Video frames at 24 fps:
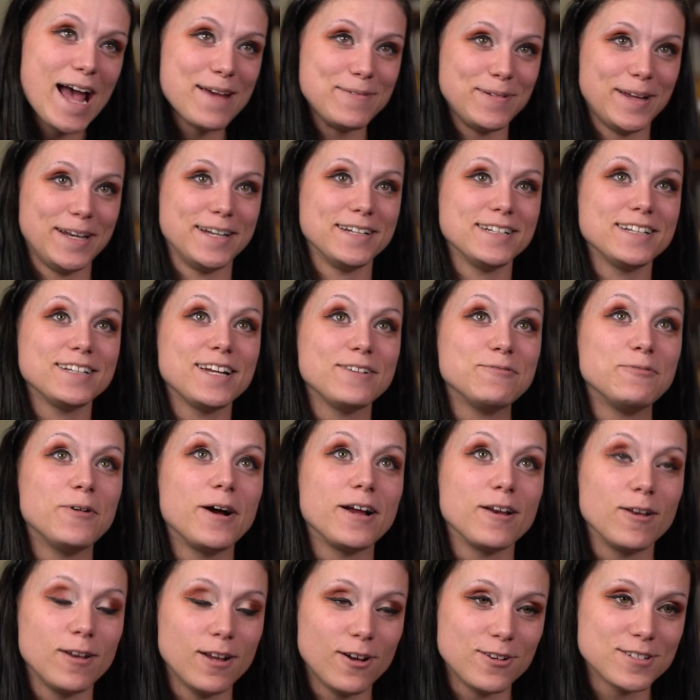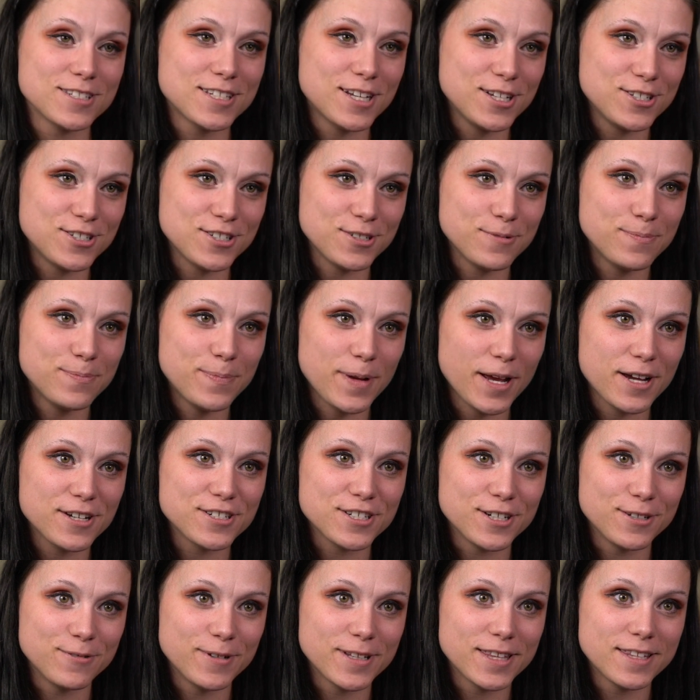I mean, what else could you
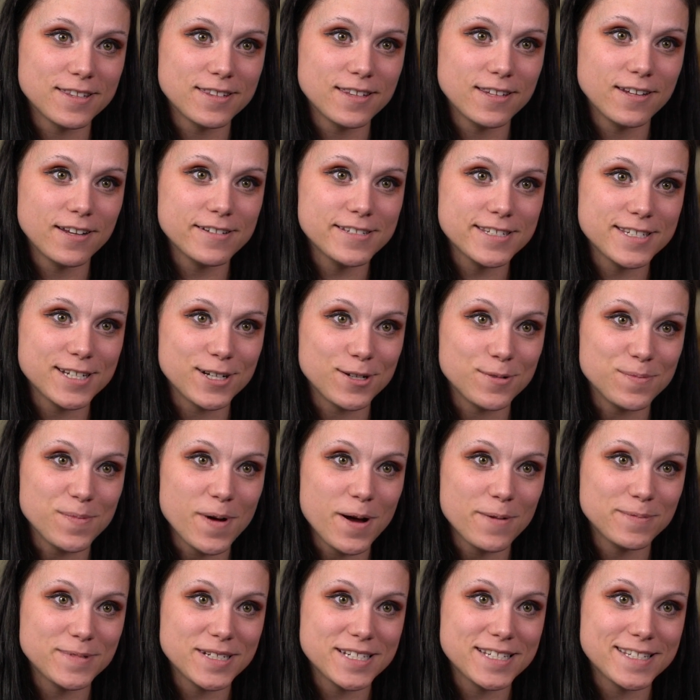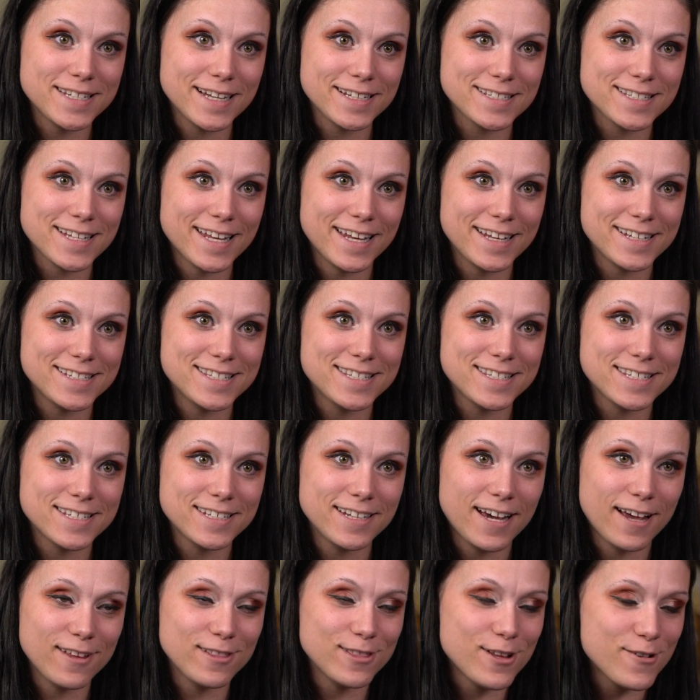picture with a single mom to six kids?
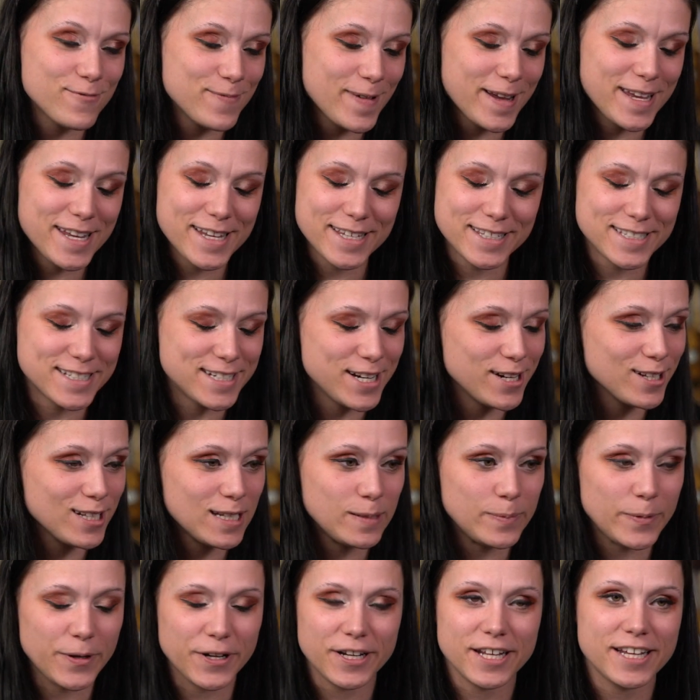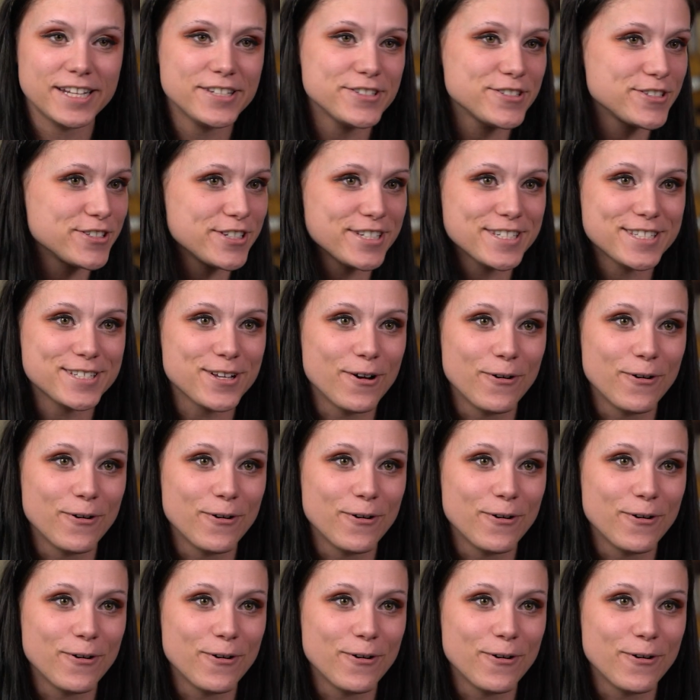I love my kids dearly, but it's just